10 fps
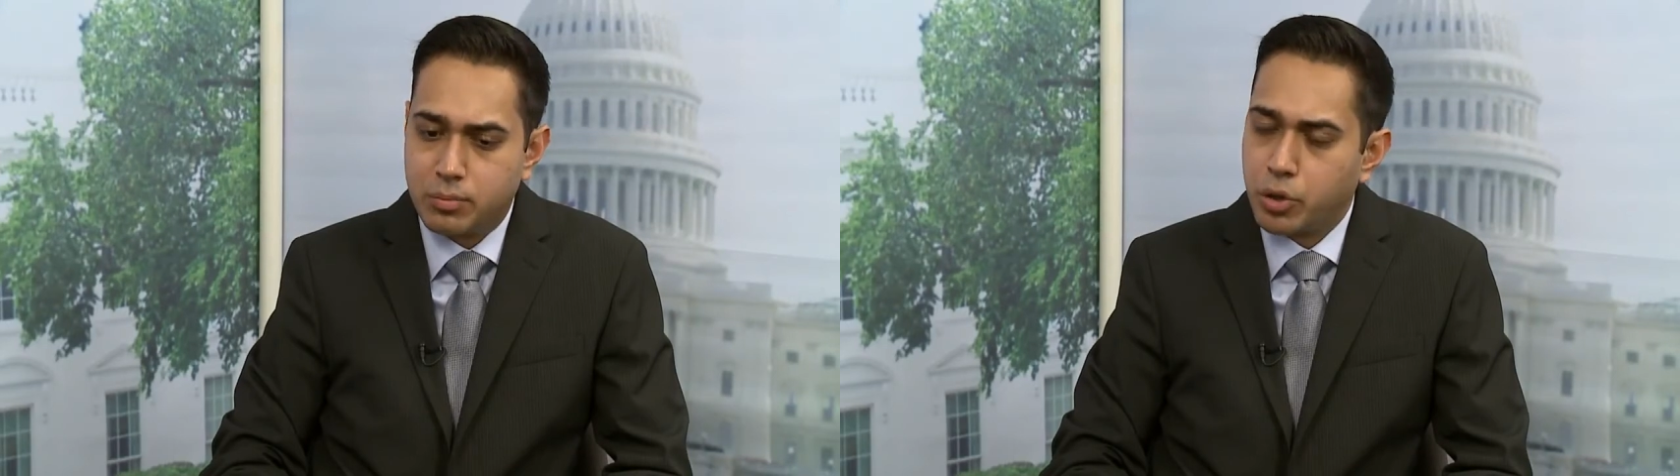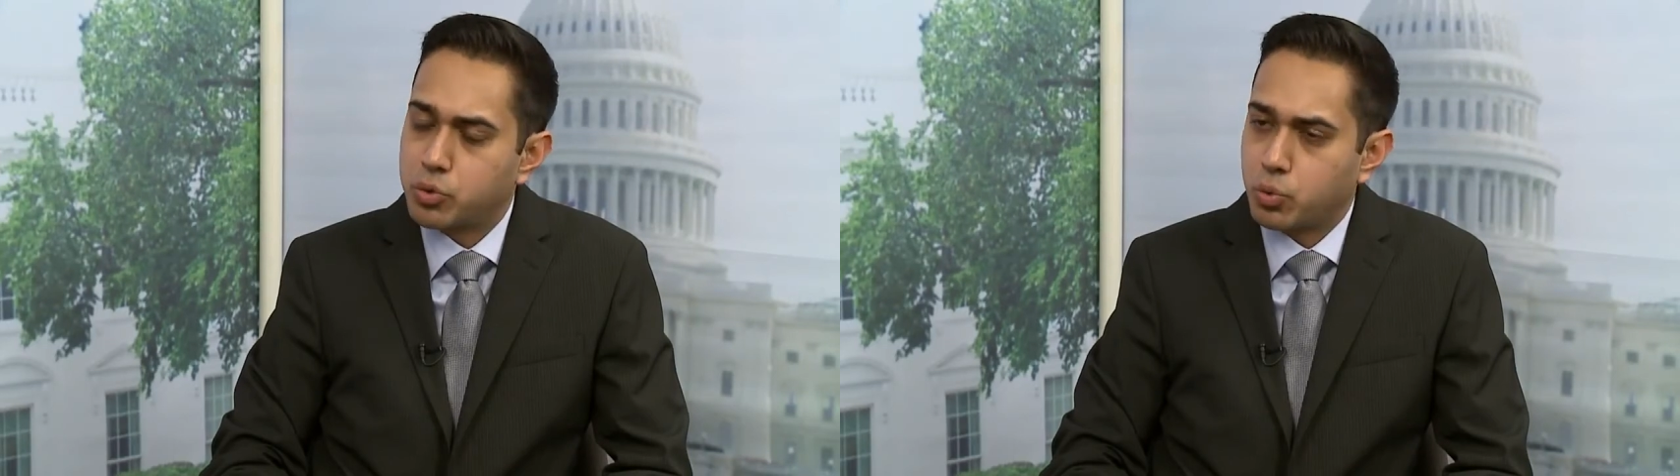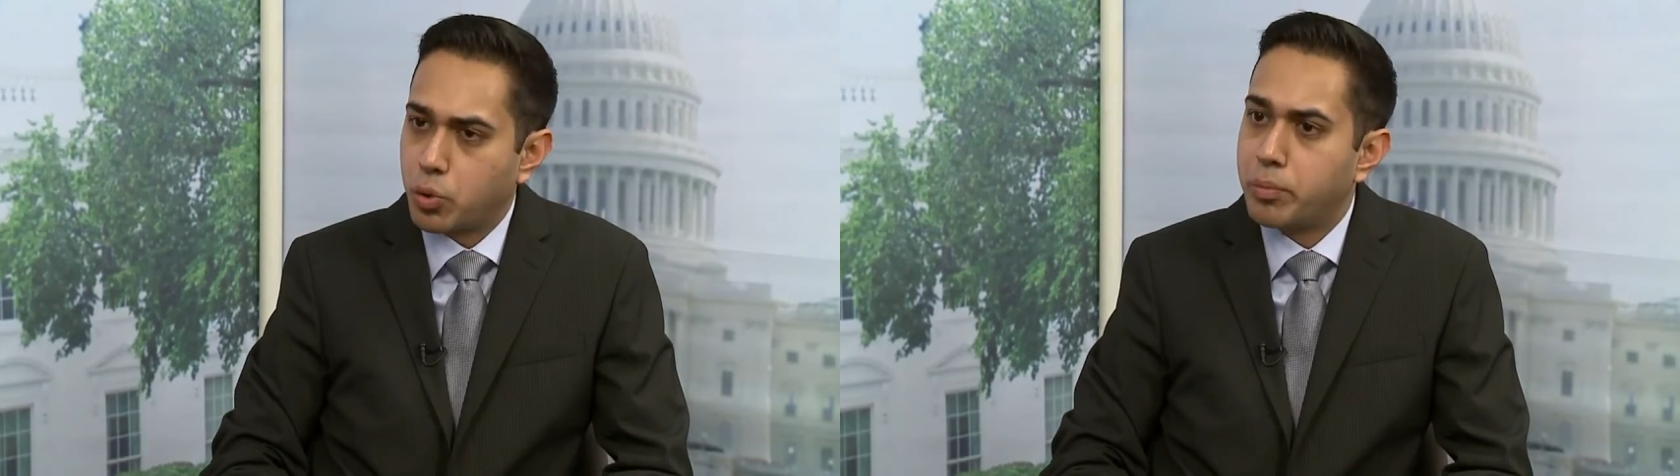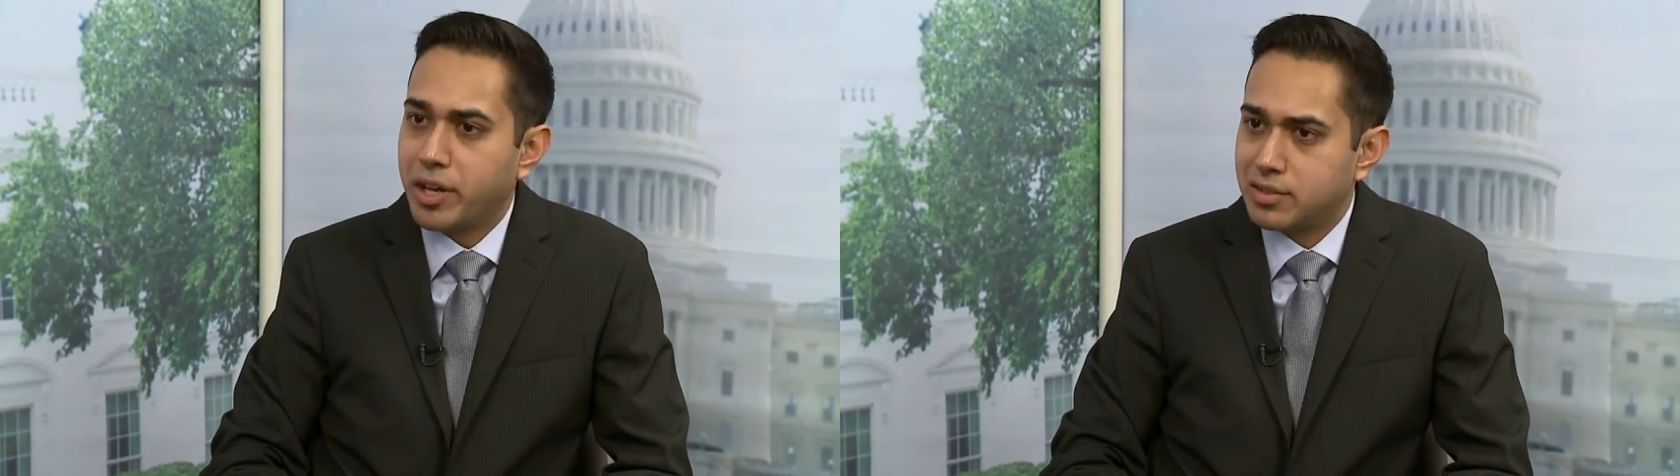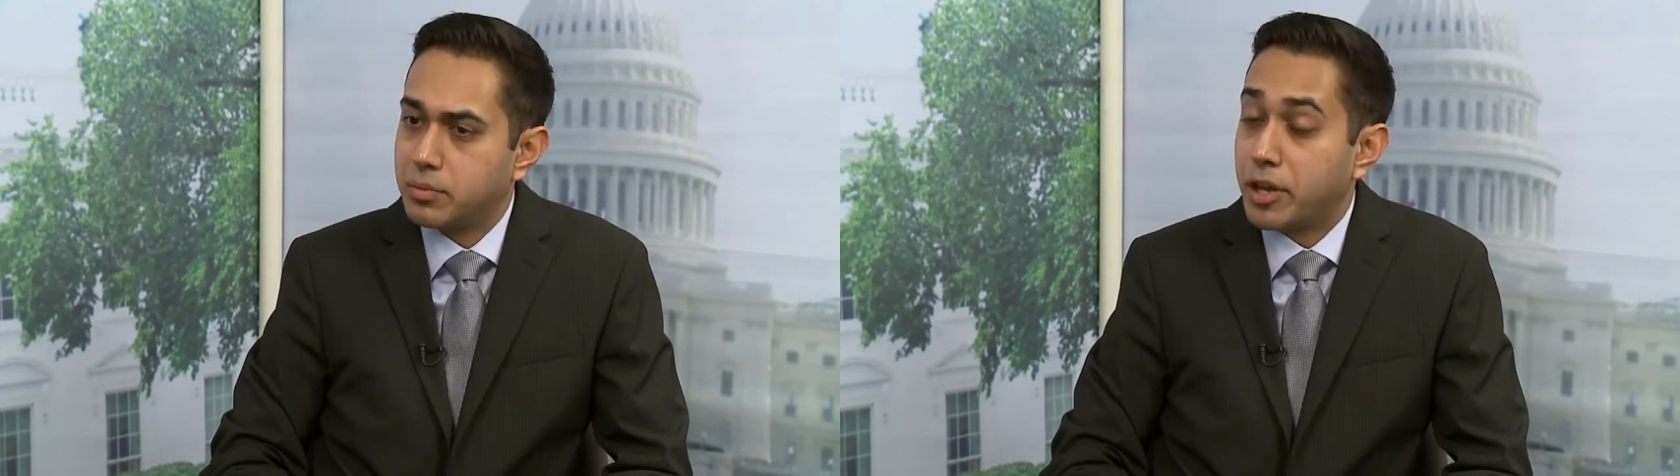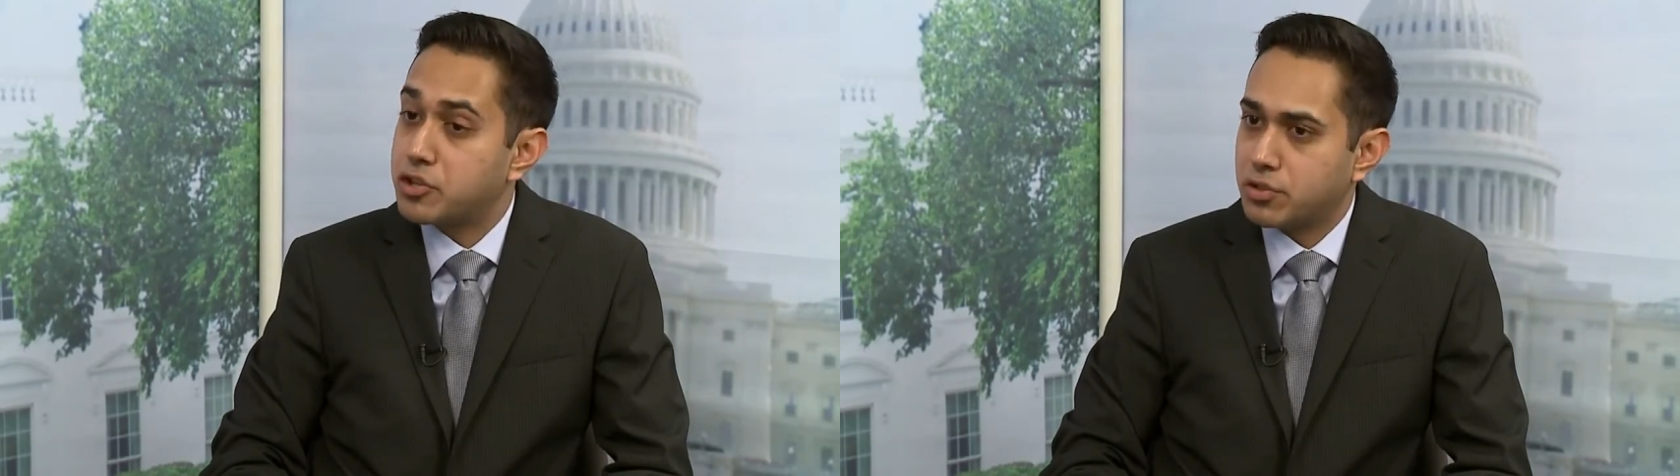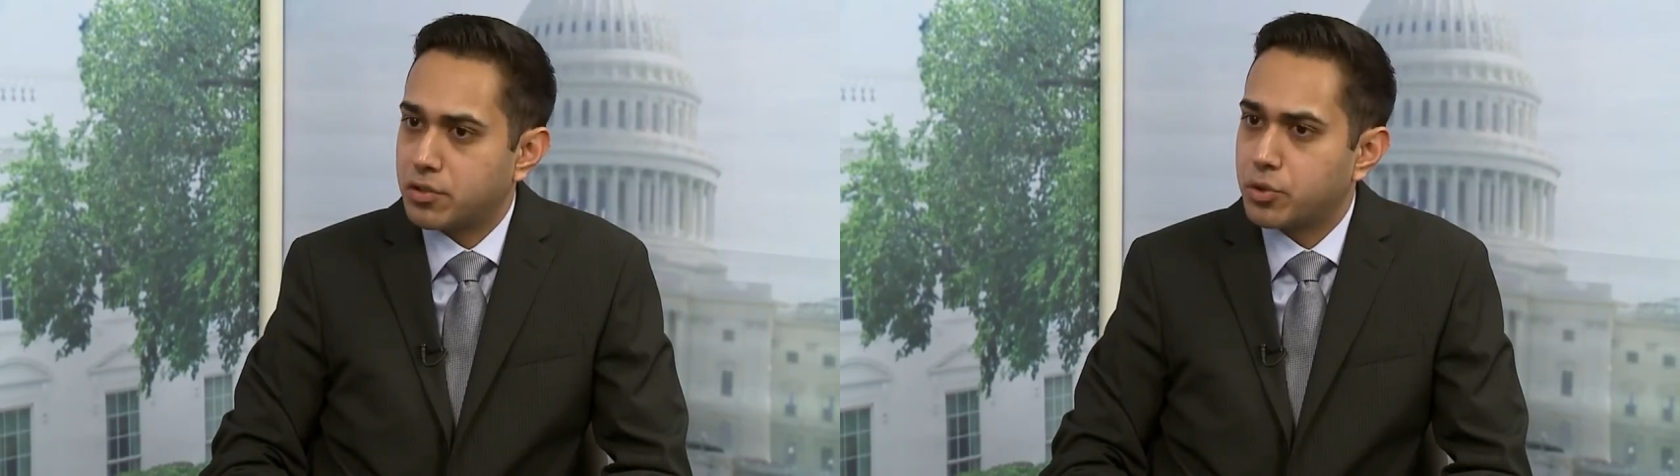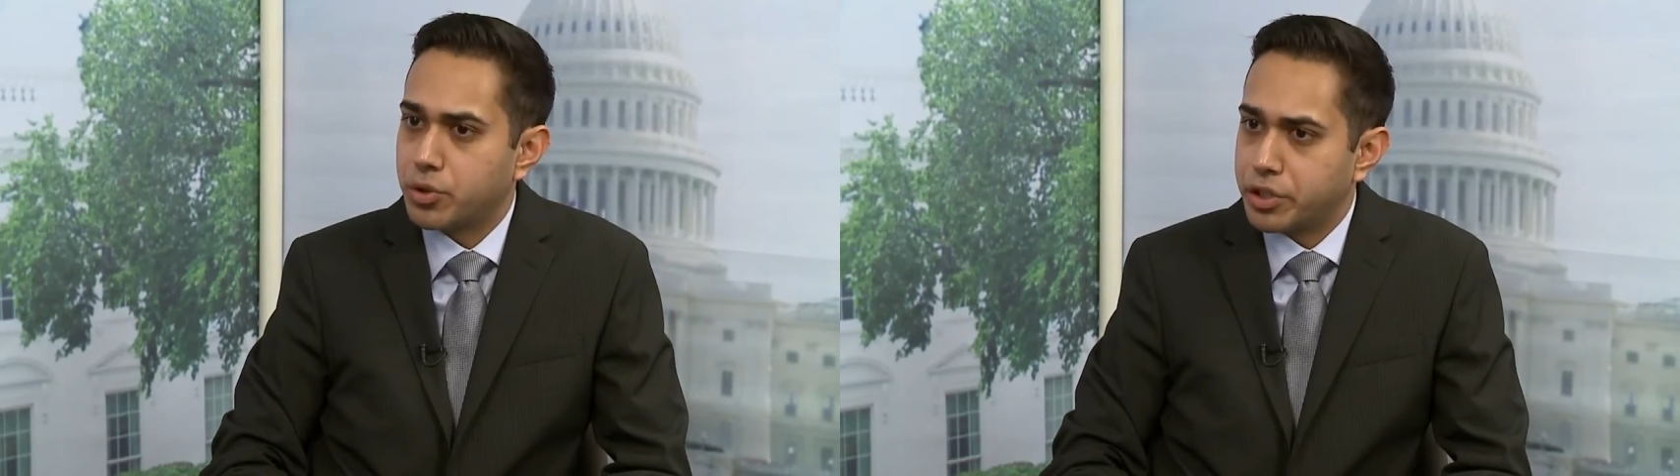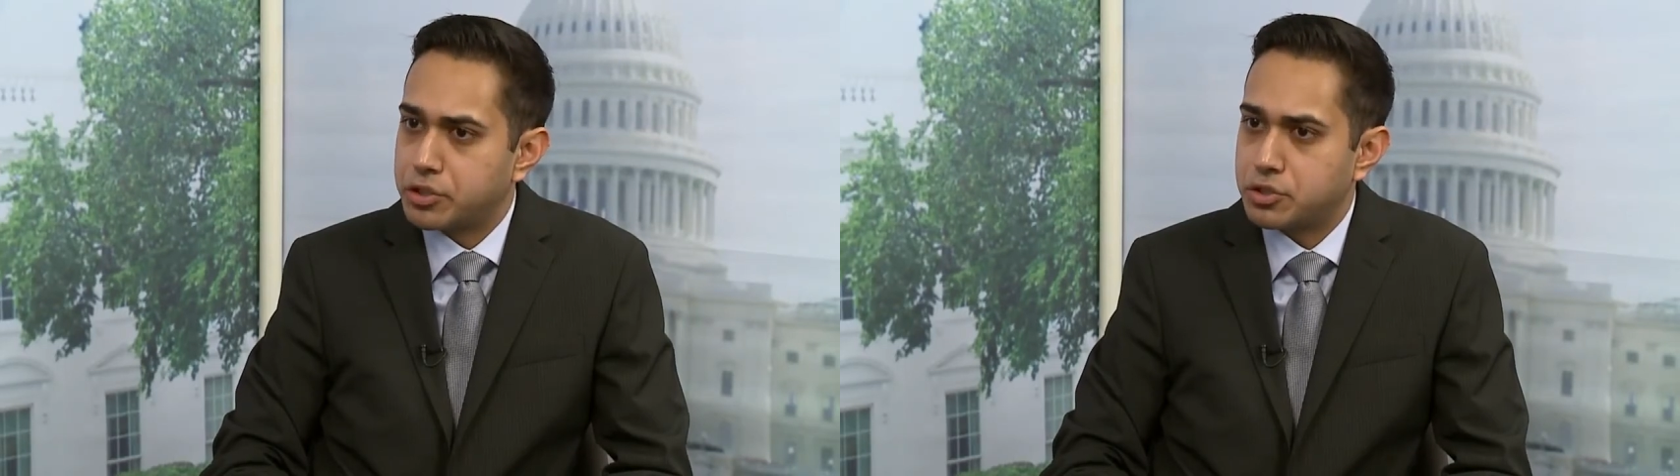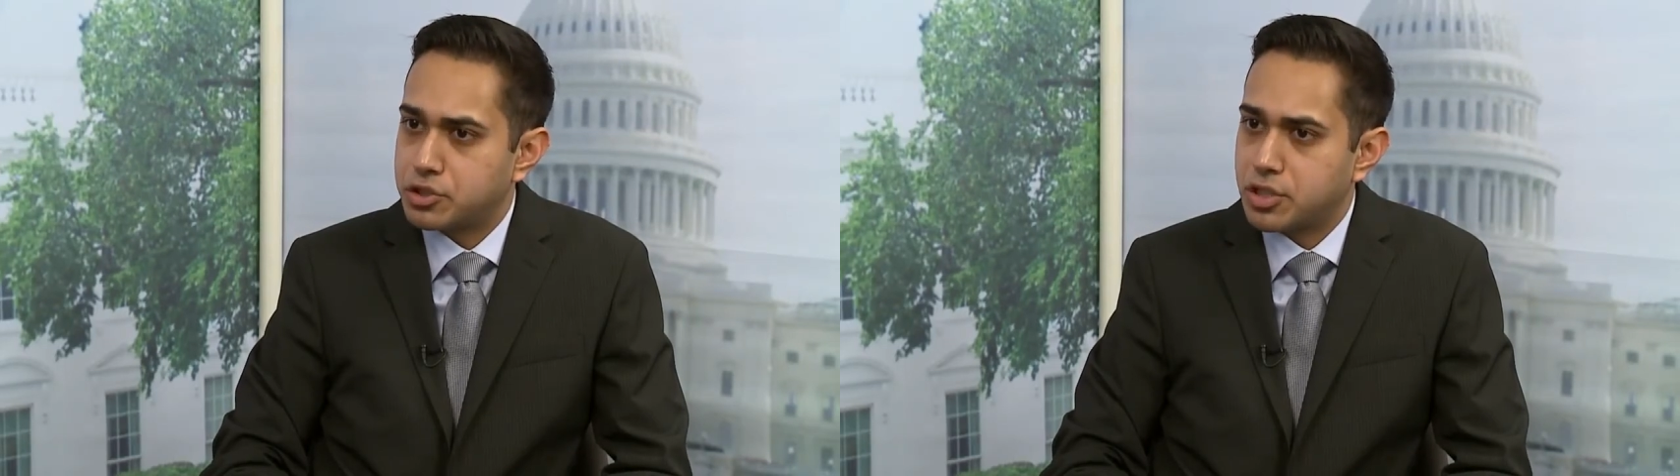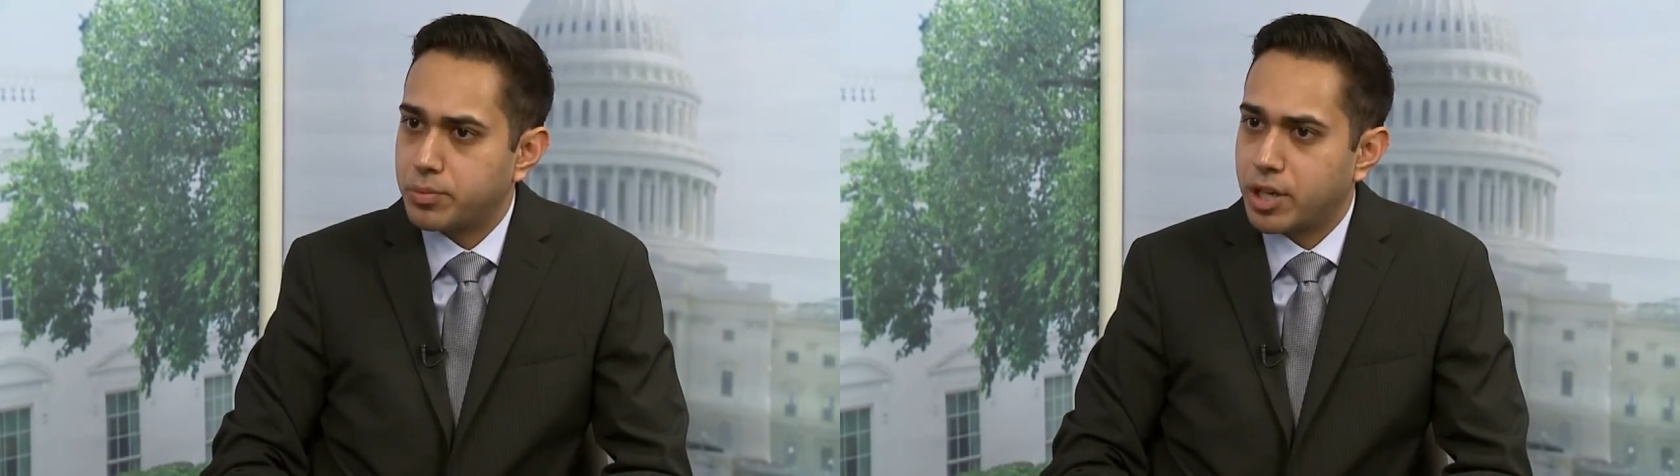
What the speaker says: most robust dimensions of the relationship.